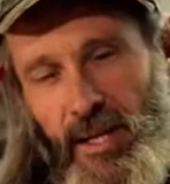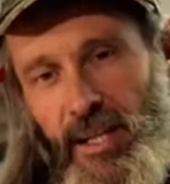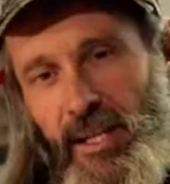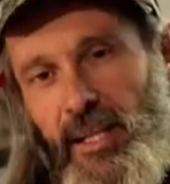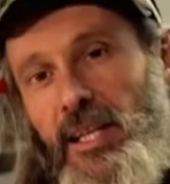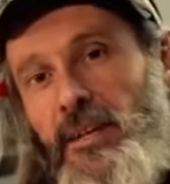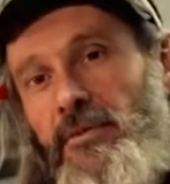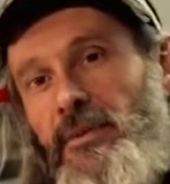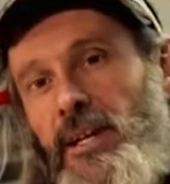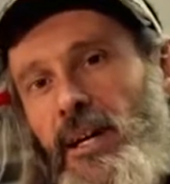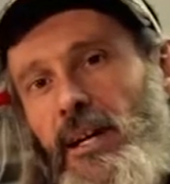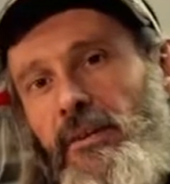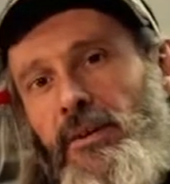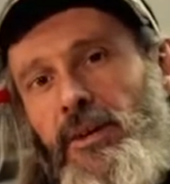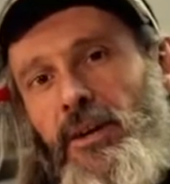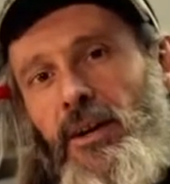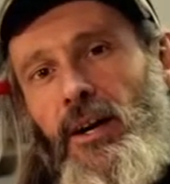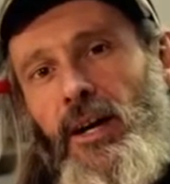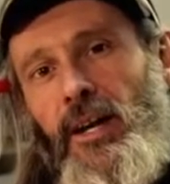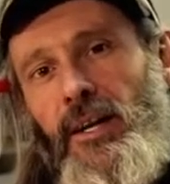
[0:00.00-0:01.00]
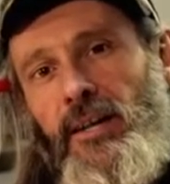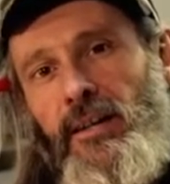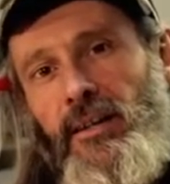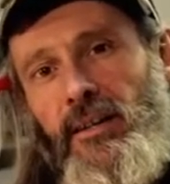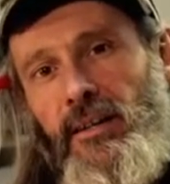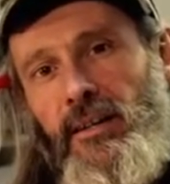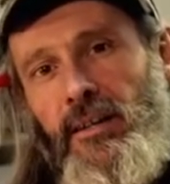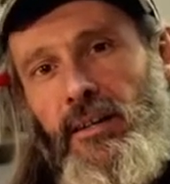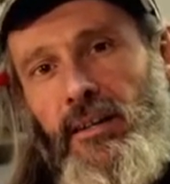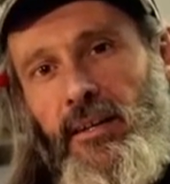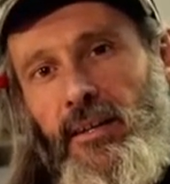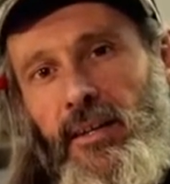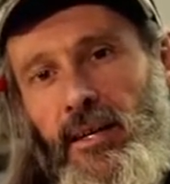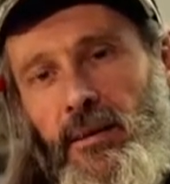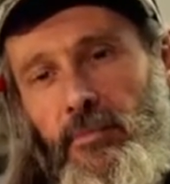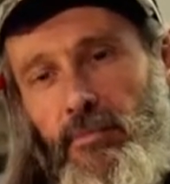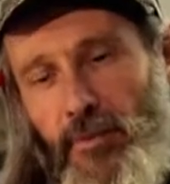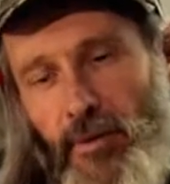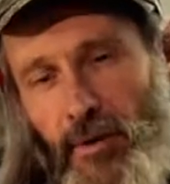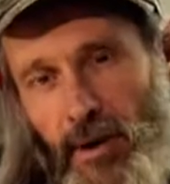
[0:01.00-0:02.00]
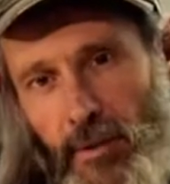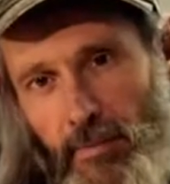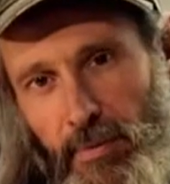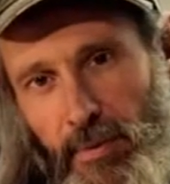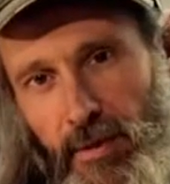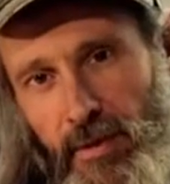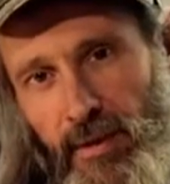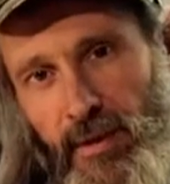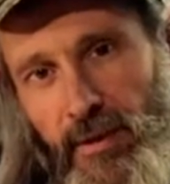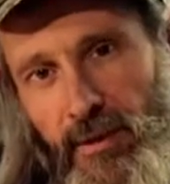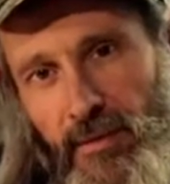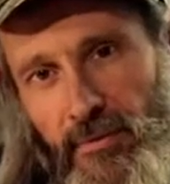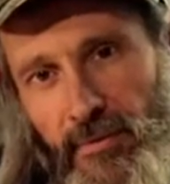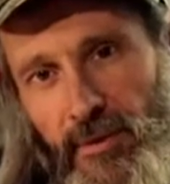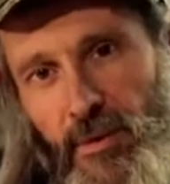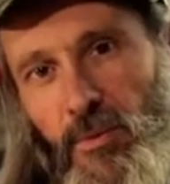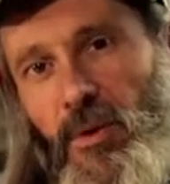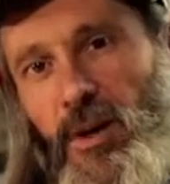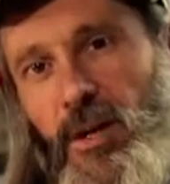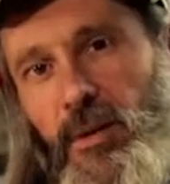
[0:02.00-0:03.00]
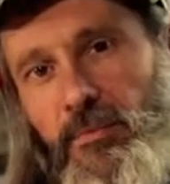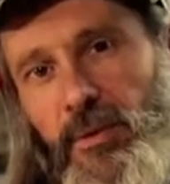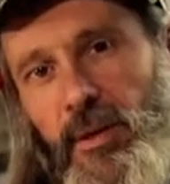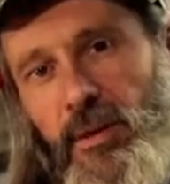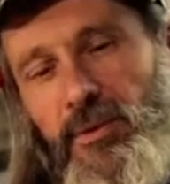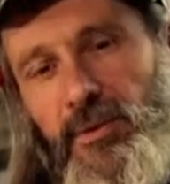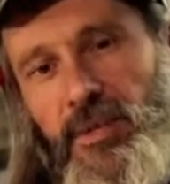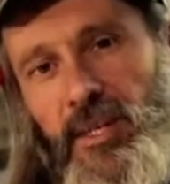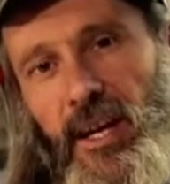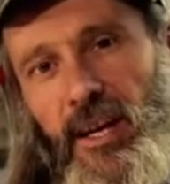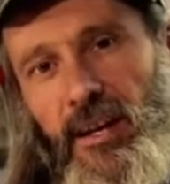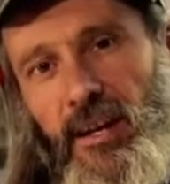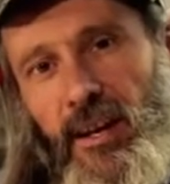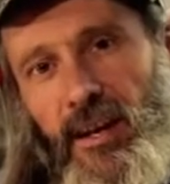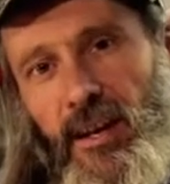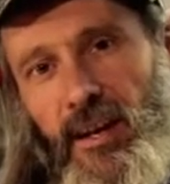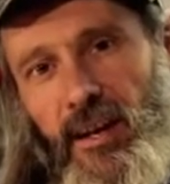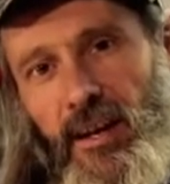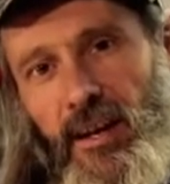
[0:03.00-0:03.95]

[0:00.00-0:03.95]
going to leave it overnight in prep for the wide belt sander.